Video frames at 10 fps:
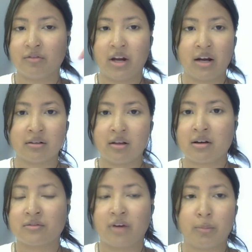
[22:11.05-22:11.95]
for
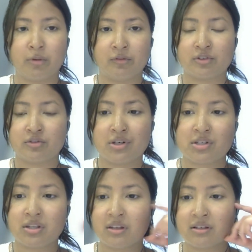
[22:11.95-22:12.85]
airlocks, for HEPA
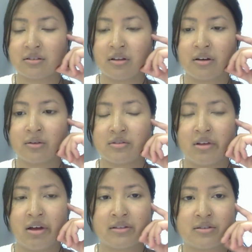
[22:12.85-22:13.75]
filtration, things along those
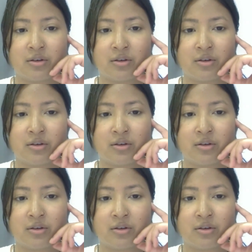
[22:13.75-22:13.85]
lines.